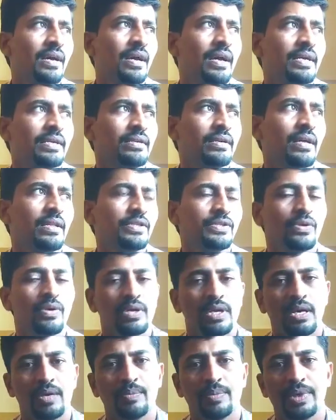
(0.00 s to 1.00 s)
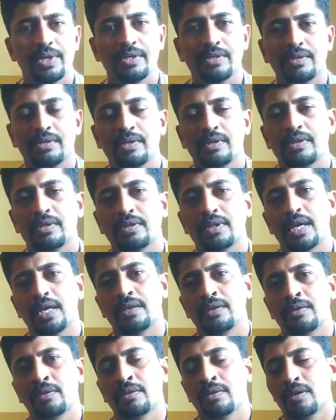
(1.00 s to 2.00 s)
and also anaphase.
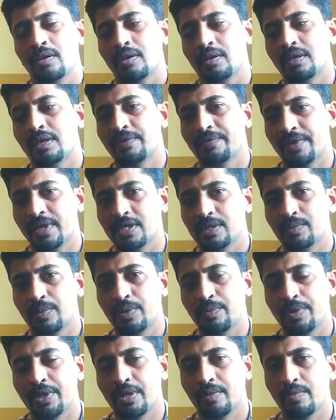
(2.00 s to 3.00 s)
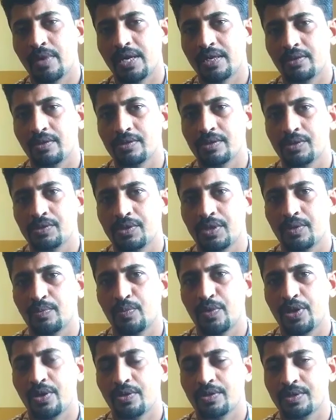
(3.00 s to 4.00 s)
Then difference between the mitosis and
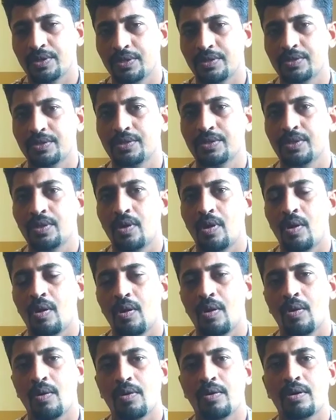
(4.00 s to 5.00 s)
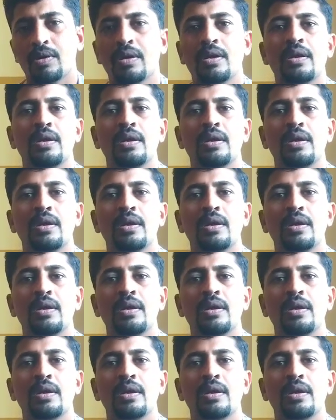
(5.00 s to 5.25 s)
meiosis, or